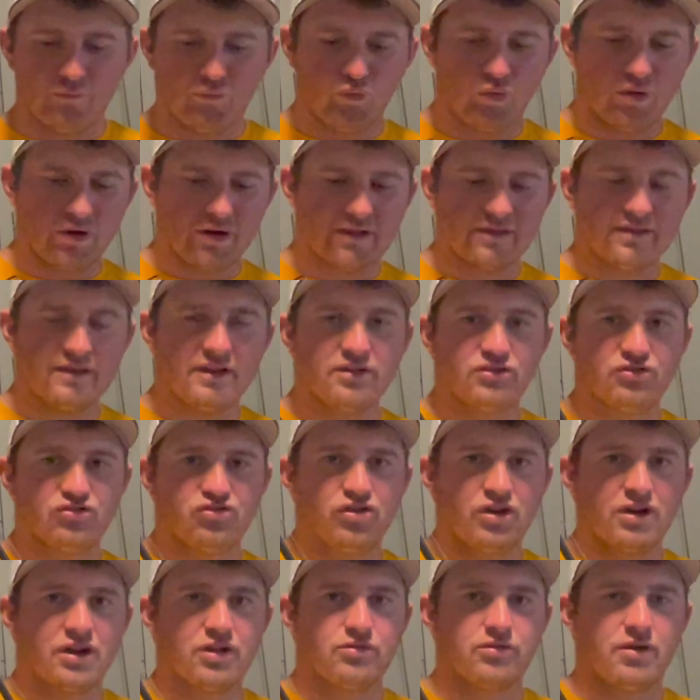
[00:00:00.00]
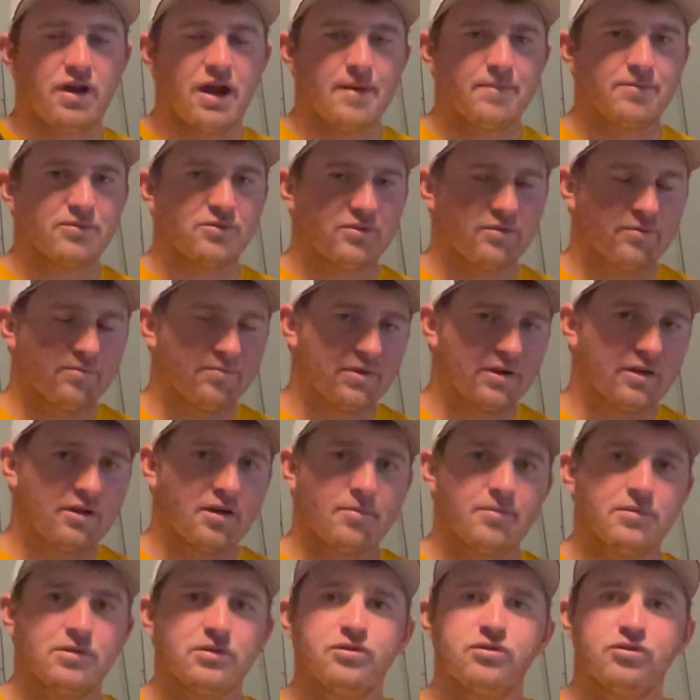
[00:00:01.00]
working these jigging Raps
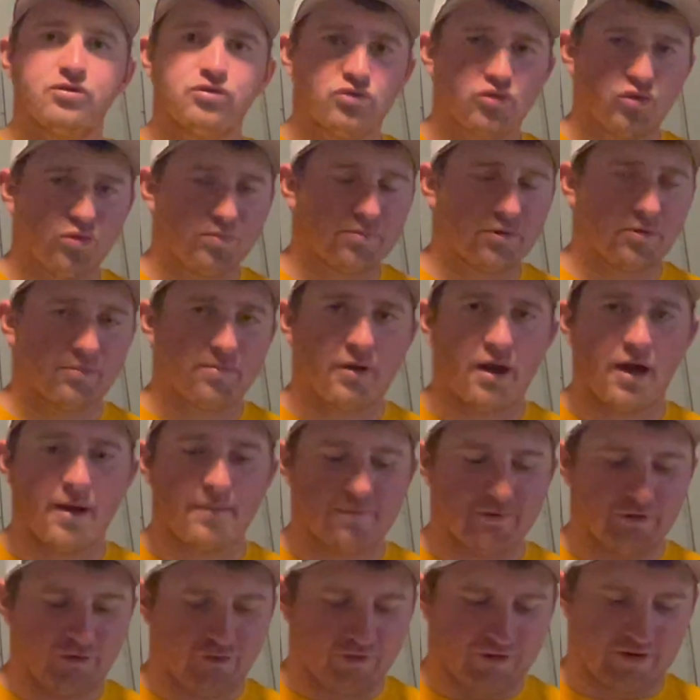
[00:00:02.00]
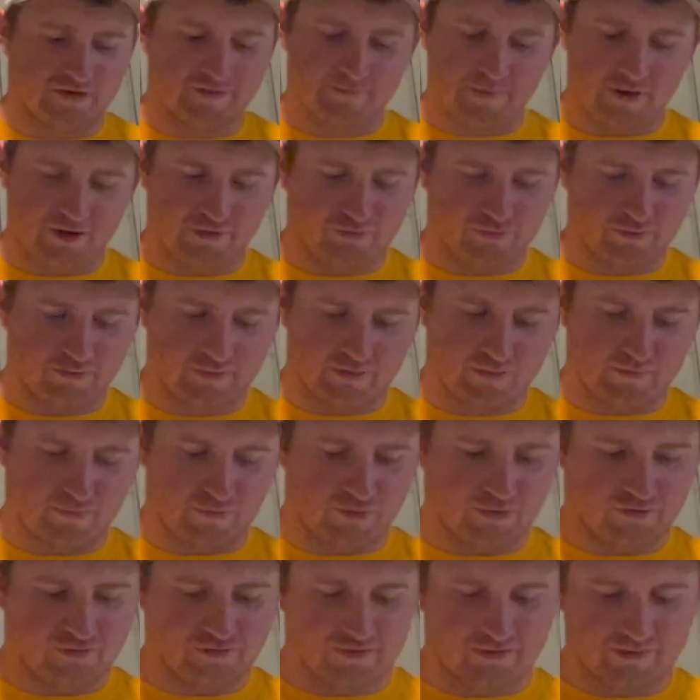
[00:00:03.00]
becoming super popular especially with the
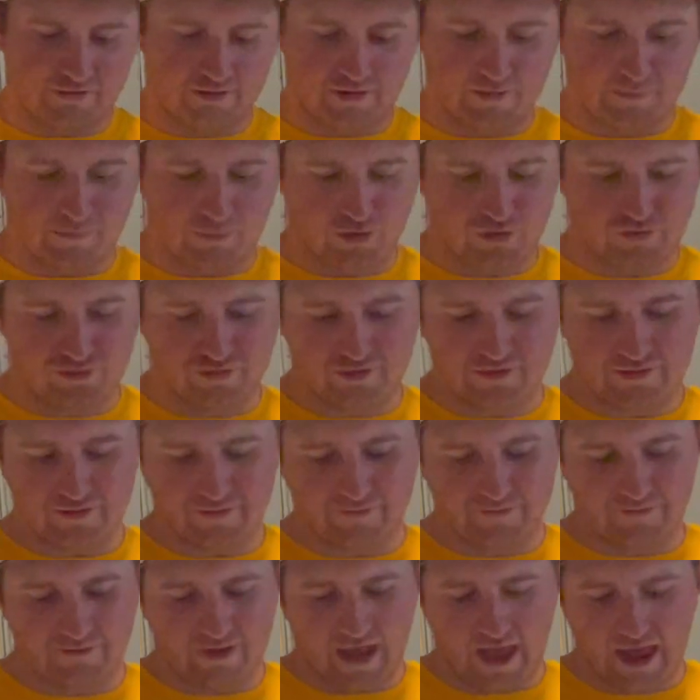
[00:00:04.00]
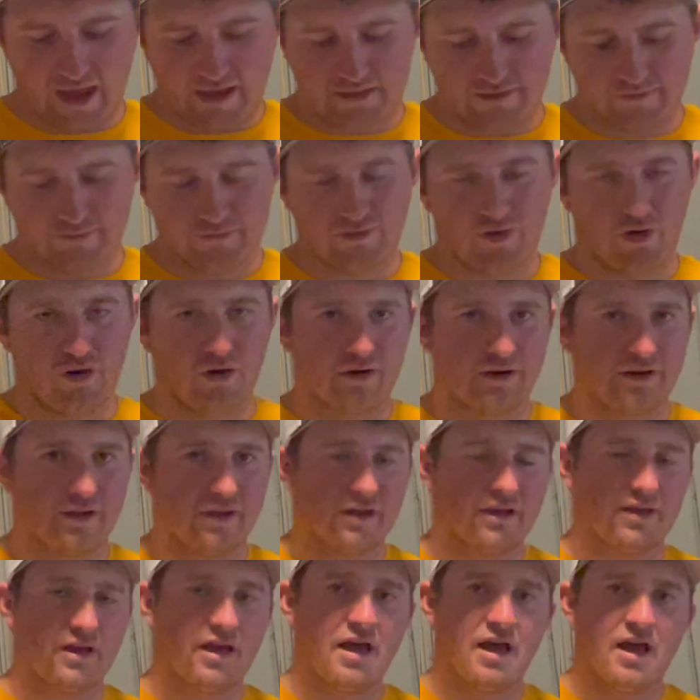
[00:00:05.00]
emergence, emergence of active
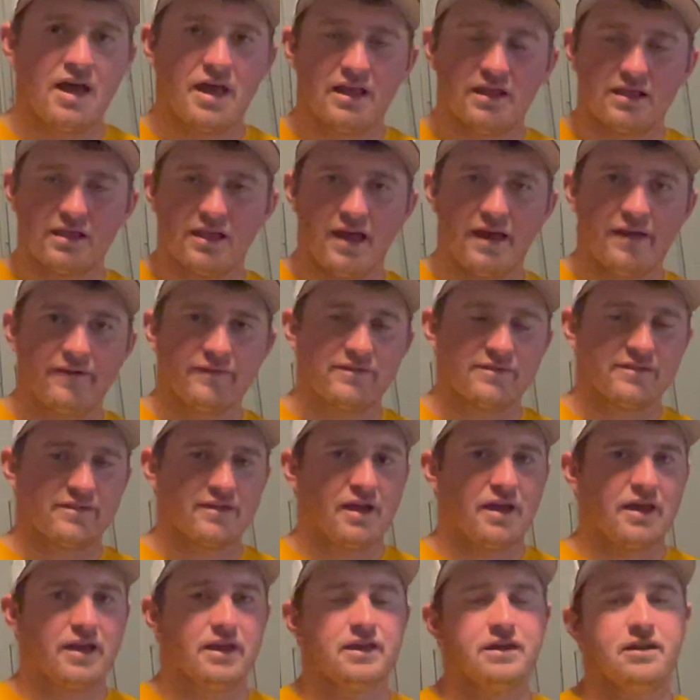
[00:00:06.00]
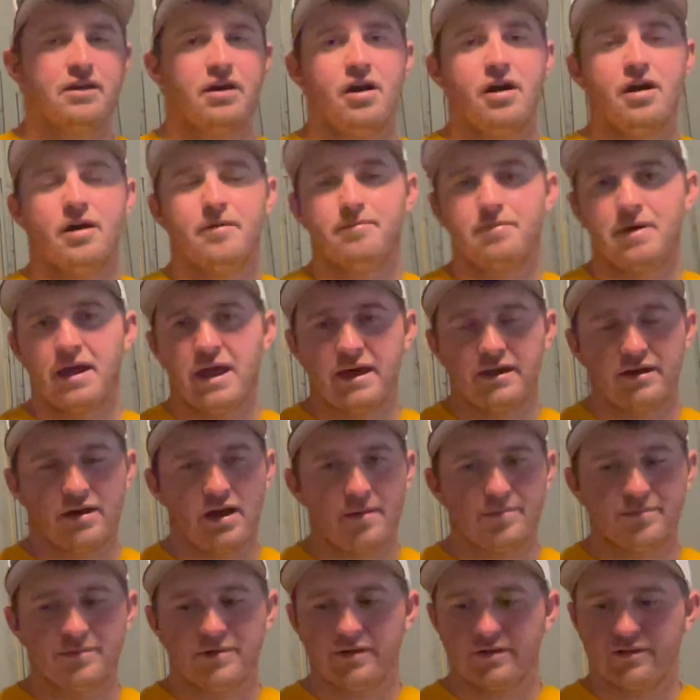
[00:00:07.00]
target, live sight, um,
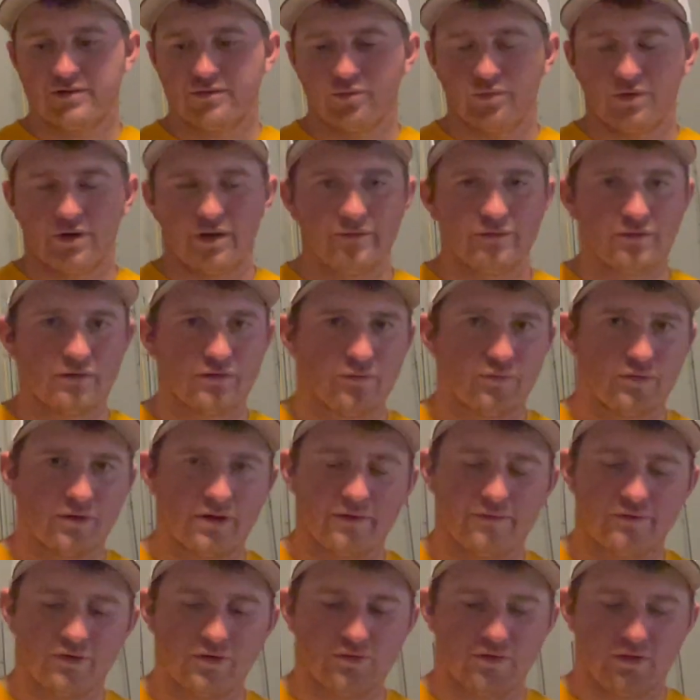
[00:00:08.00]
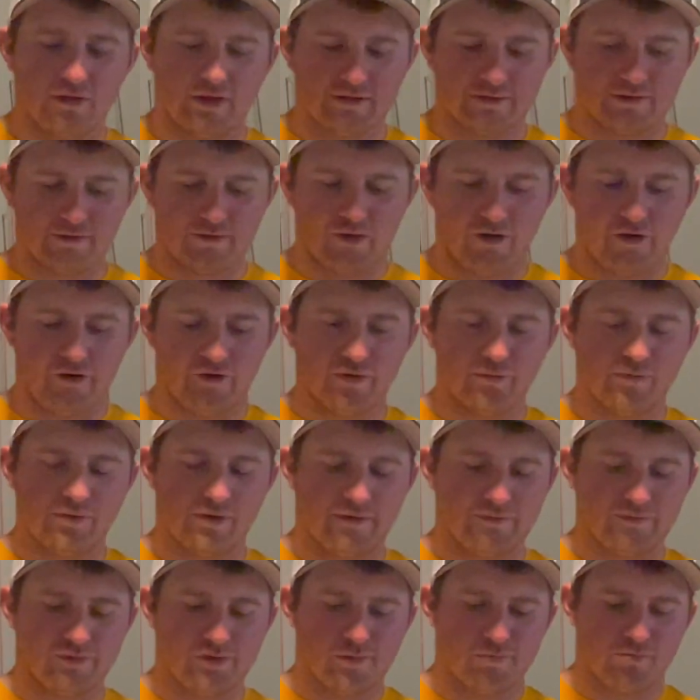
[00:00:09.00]
optics, whatever whatever you'd like to call it,
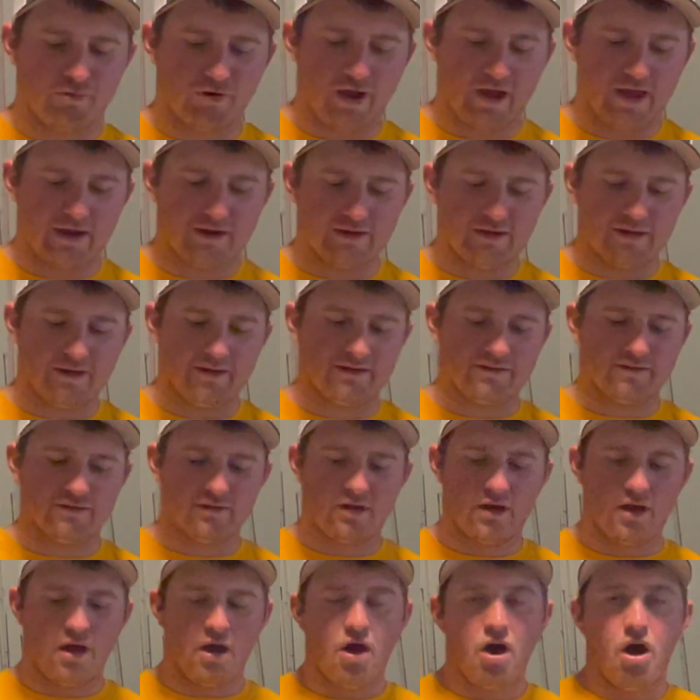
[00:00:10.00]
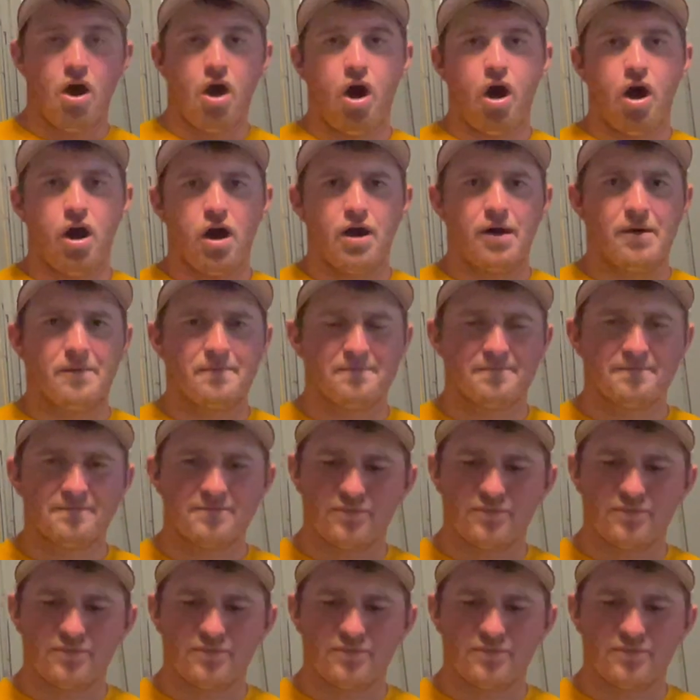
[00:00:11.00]
whatever your brand is. Um,